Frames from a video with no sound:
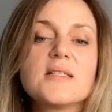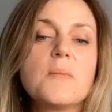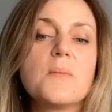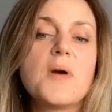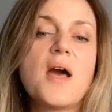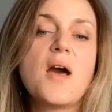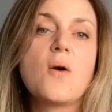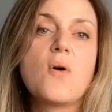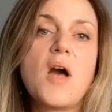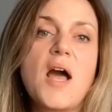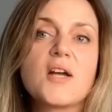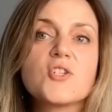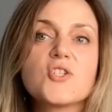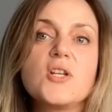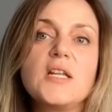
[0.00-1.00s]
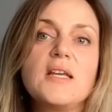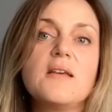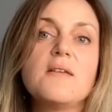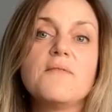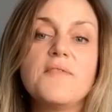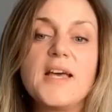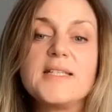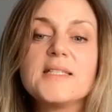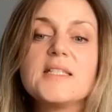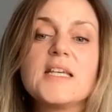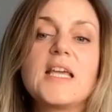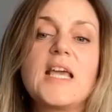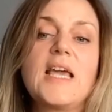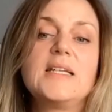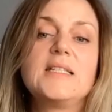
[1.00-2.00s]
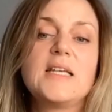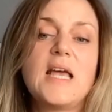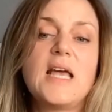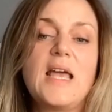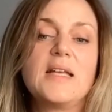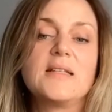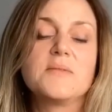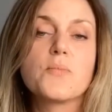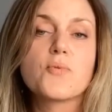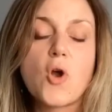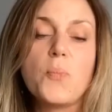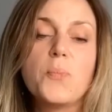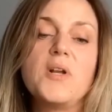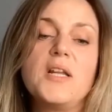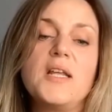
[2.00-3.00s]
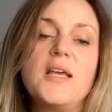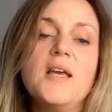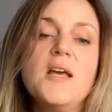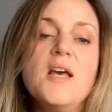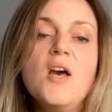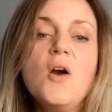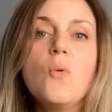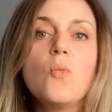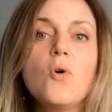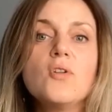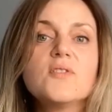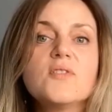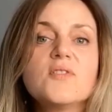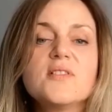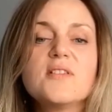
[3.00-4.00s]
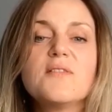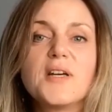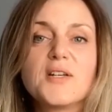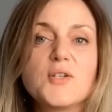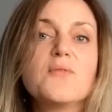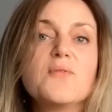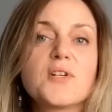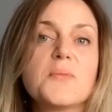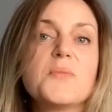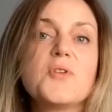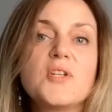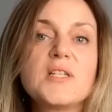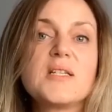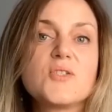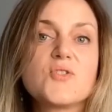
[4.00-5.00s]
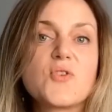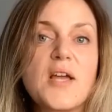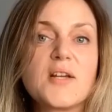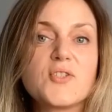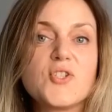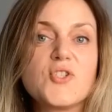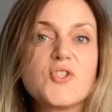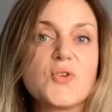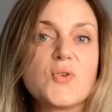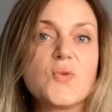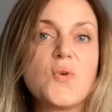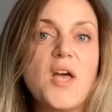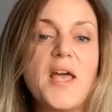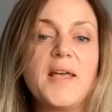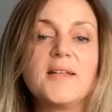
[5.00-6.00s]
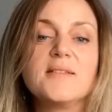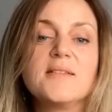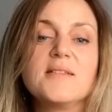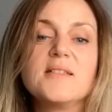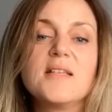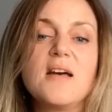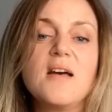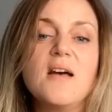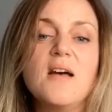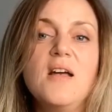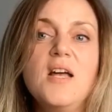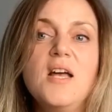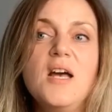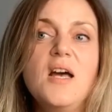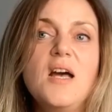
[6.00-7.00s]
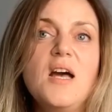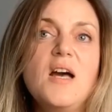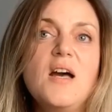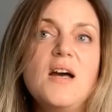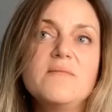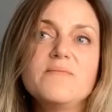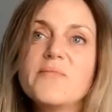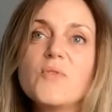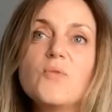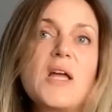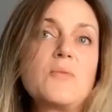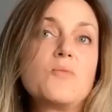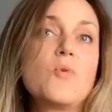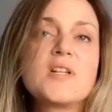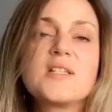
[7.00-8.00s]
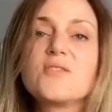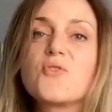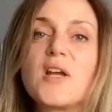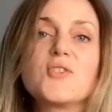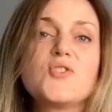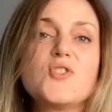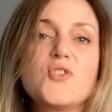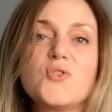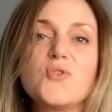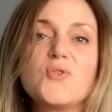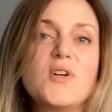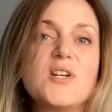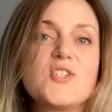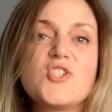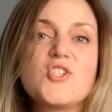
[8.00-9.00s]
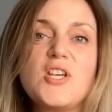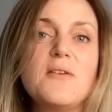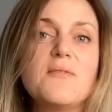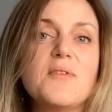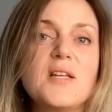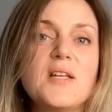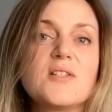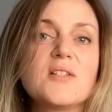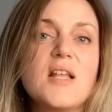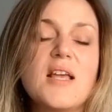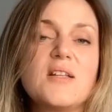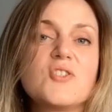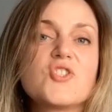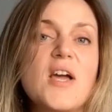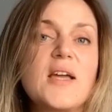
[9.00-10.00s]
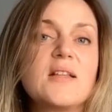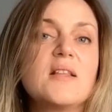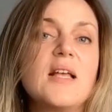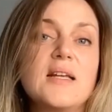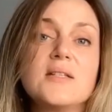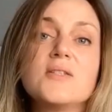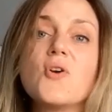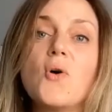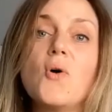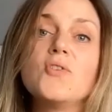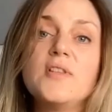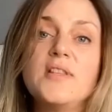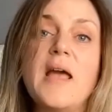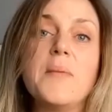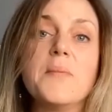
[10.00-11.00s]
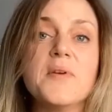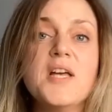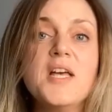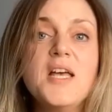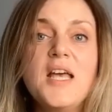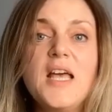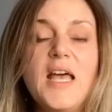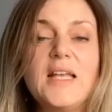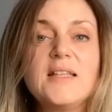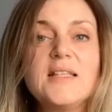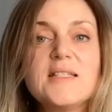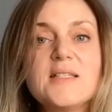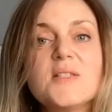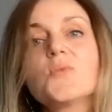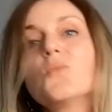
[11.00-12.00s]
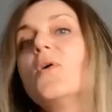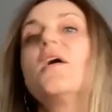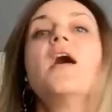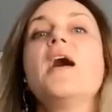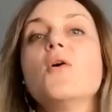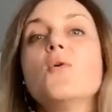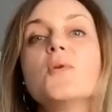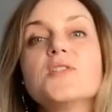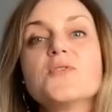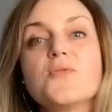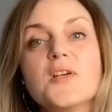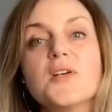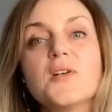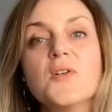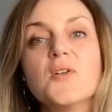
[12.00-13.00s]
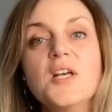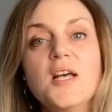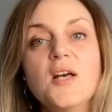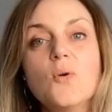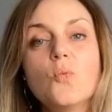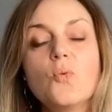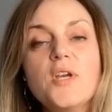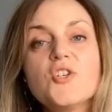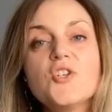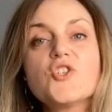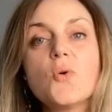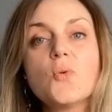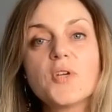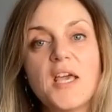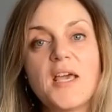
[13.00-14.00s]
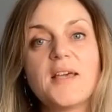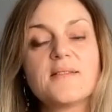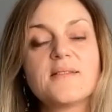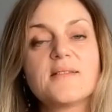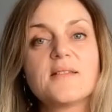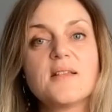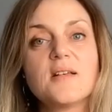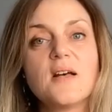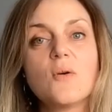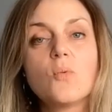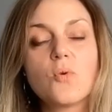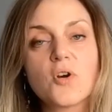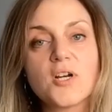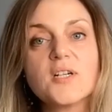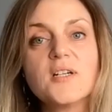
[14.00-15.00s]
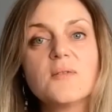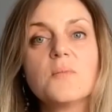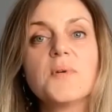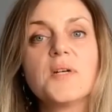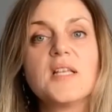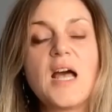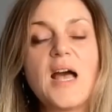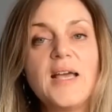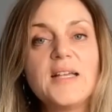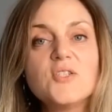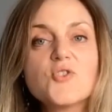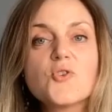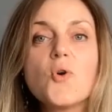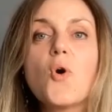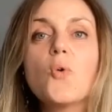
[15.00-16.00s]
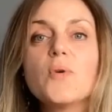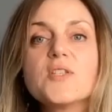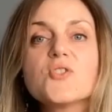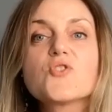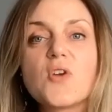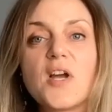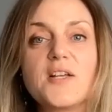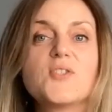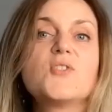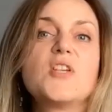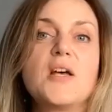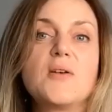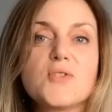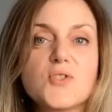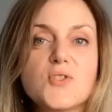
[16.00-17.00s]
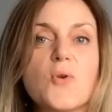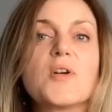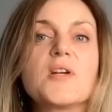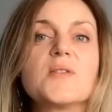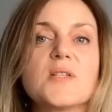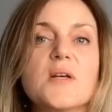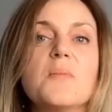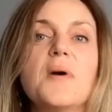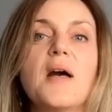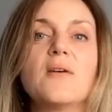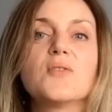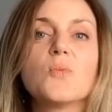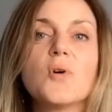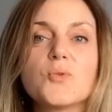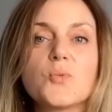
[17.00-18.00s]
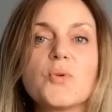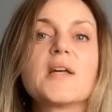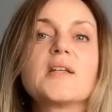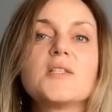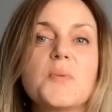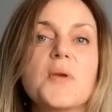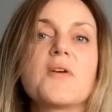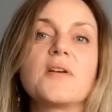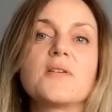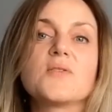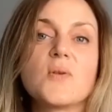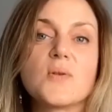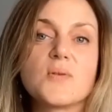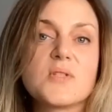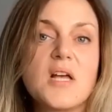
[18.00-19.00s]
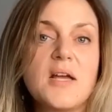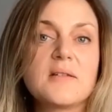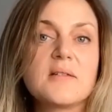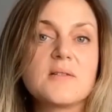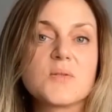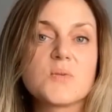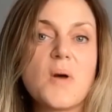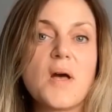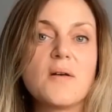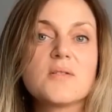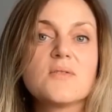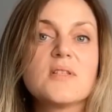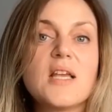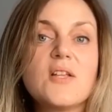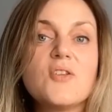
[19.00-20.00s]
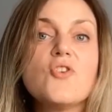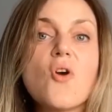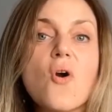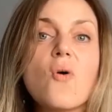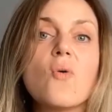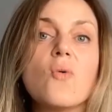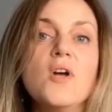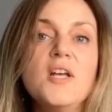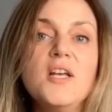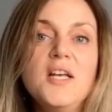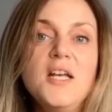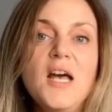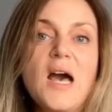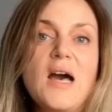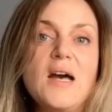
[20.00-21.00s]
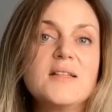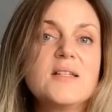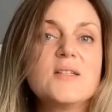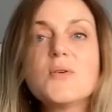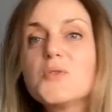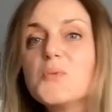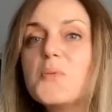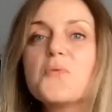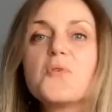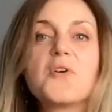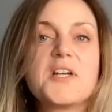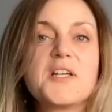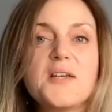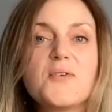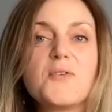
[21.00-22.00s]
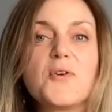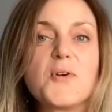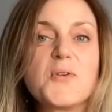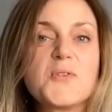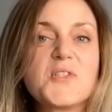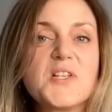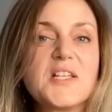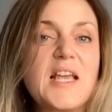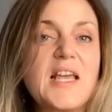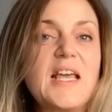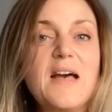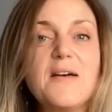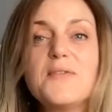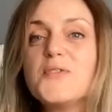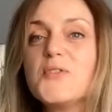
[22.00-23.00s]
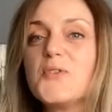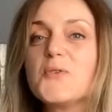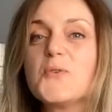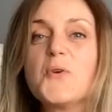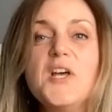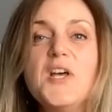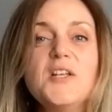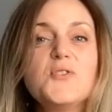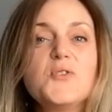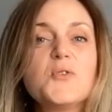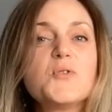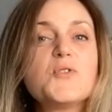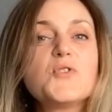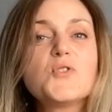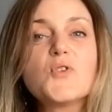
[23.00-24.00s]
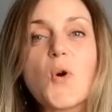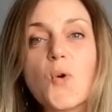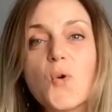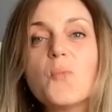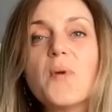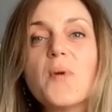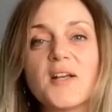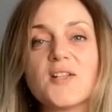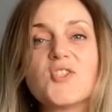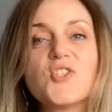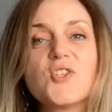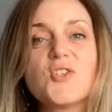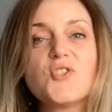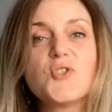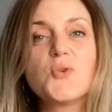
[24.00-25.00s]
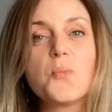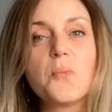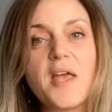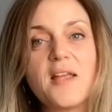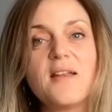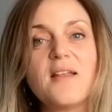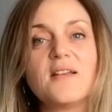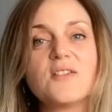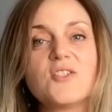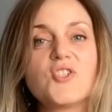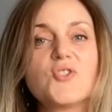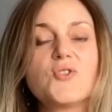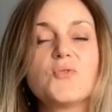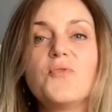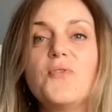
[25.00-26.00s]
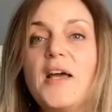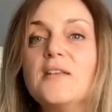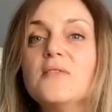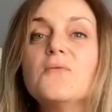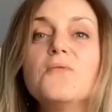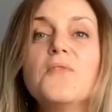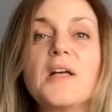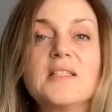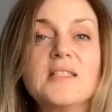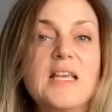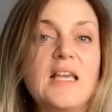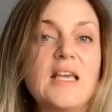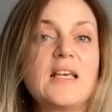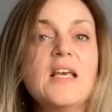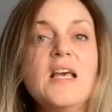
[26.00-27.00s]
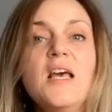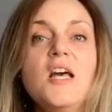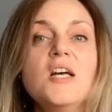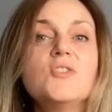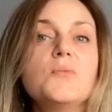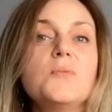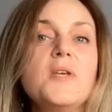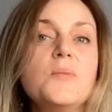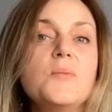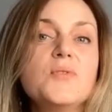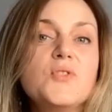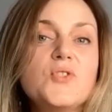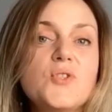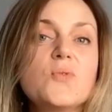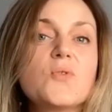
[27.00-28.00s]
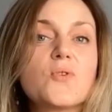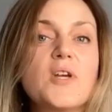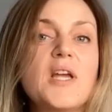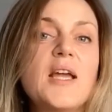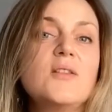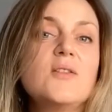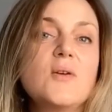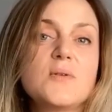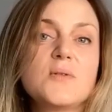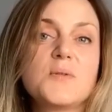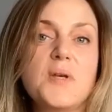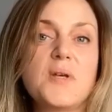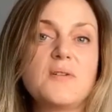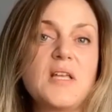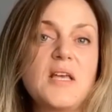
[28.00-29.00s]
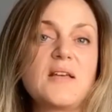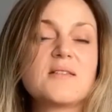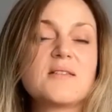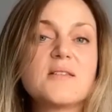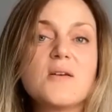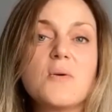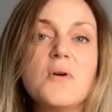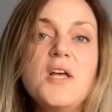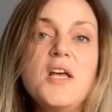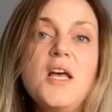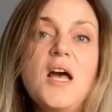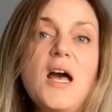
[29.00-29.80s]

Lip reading: somehow actually investigate and properly what the Vancouver community is trying to do and what it's trying to achieve and shine light on them. And this is where I always feel we showcase work, but I always try to tell stories about what we experience on site as well. So they know that those people are heroes. They have to do so much to manage, to find funding, to be able to create those buildings. So